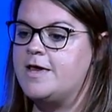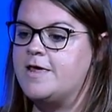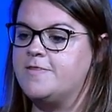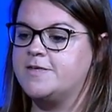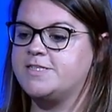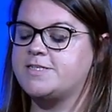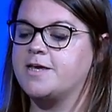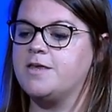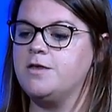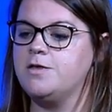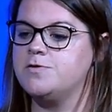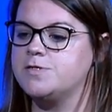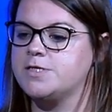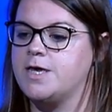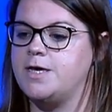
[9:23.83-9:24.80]
The second
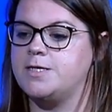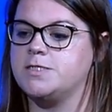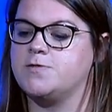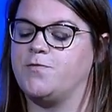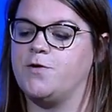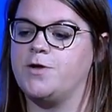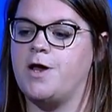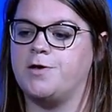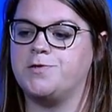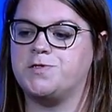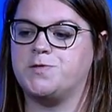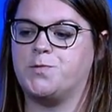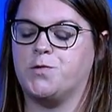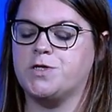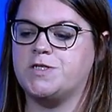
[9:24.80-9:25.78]
use case for Yahoo
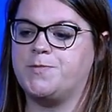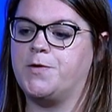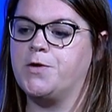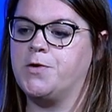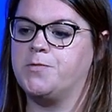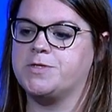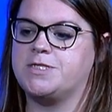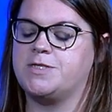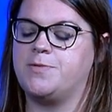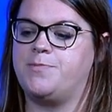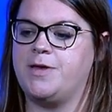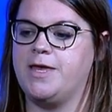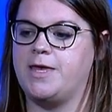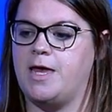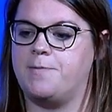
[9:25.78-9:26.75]
Sportsbook was the
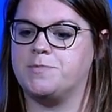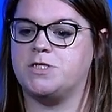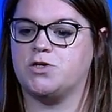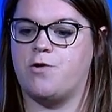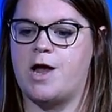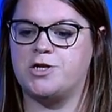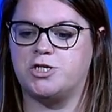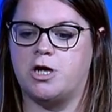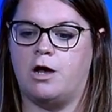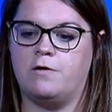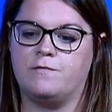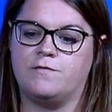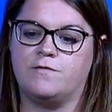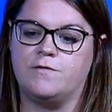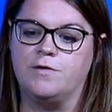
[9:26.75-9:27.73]
big game
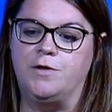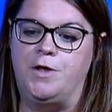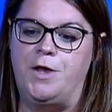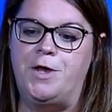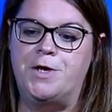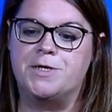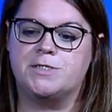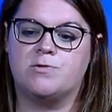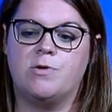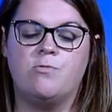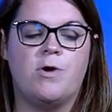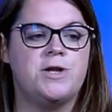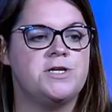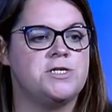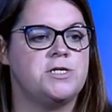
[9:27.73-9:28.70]
scratch-off. So we
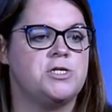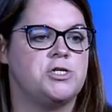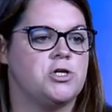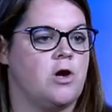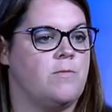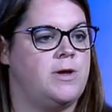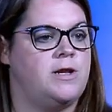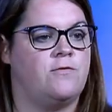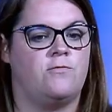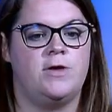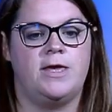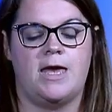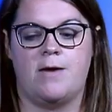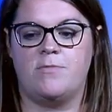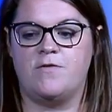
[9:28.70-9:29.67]
wanted to determine if we
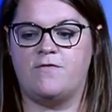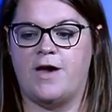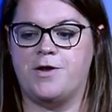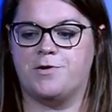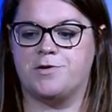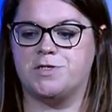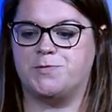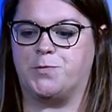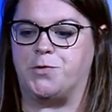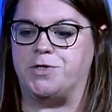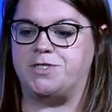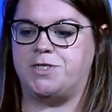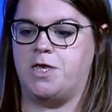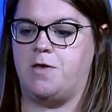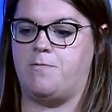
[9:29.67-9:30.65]
gamified our
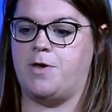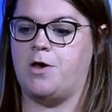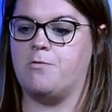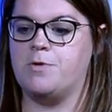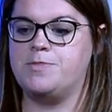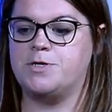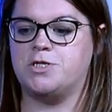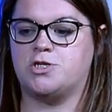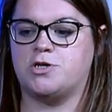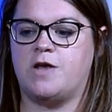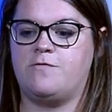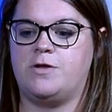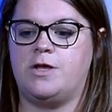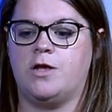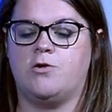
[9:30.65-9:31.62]
sports email, would this drive
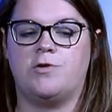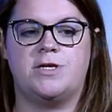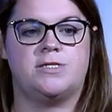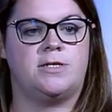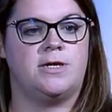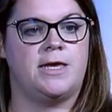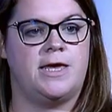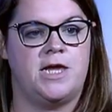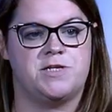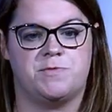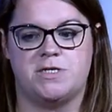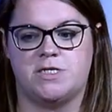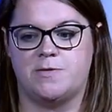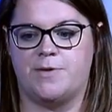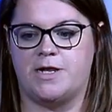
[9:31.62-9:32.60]
an increase in
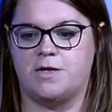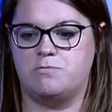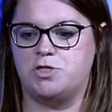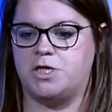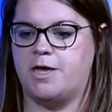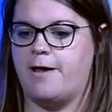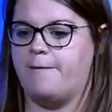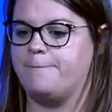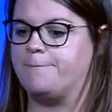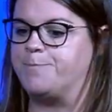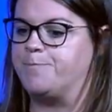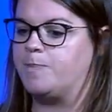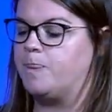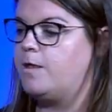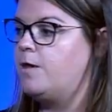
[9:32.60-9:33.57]
engagement to BetMGM?
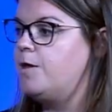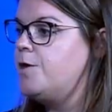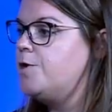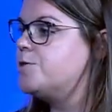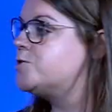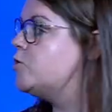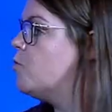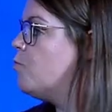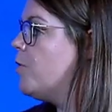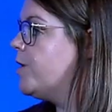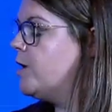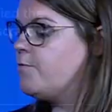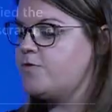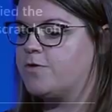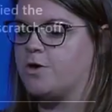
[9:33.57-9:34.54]
So in working with our